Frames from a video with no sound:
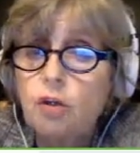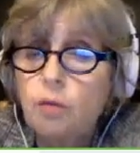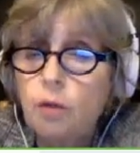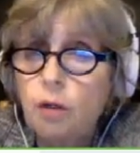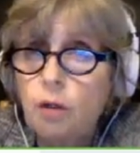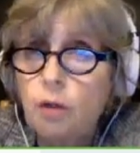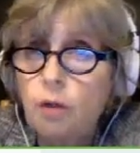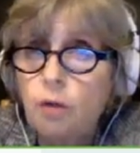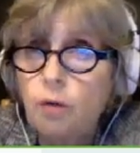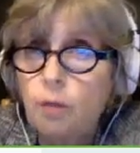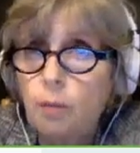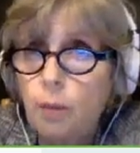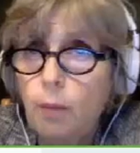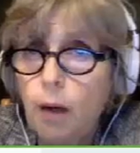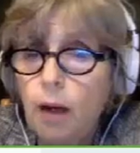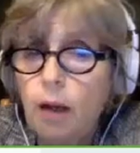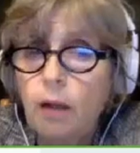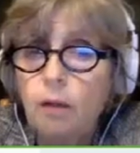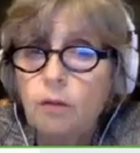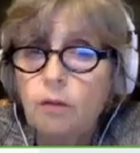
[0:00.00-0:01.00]
to include
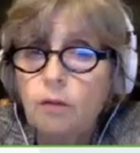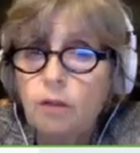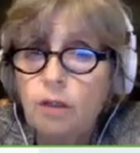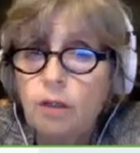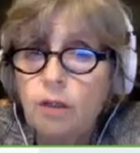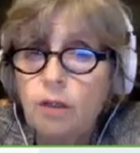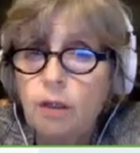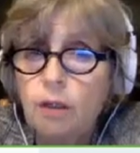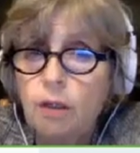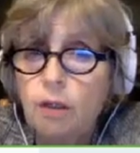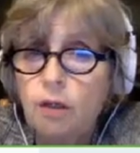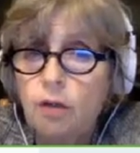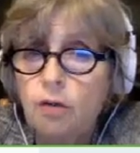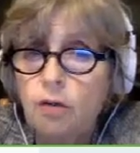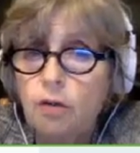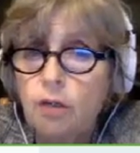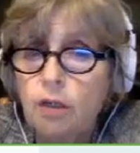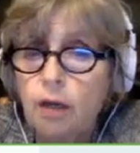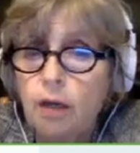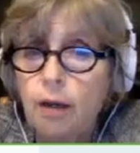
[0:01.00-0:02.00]
mild lean
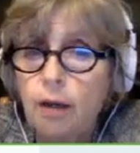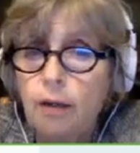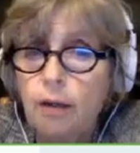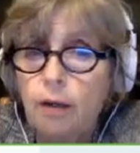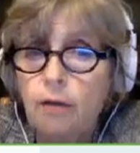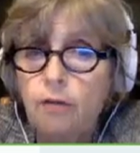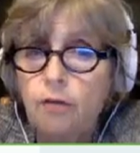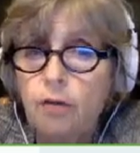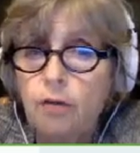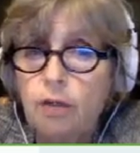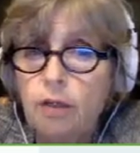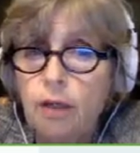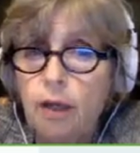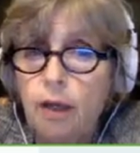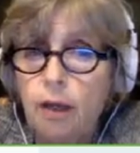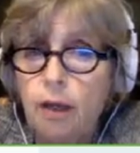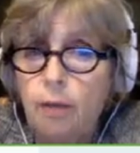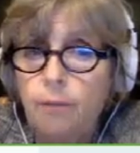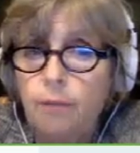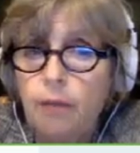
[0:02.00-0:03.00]
in your diet every
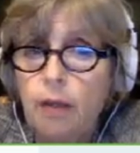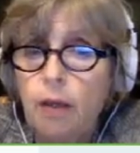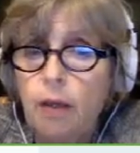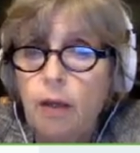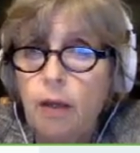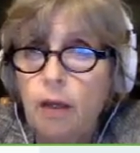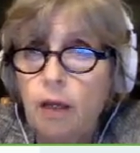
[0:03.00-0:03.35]
day,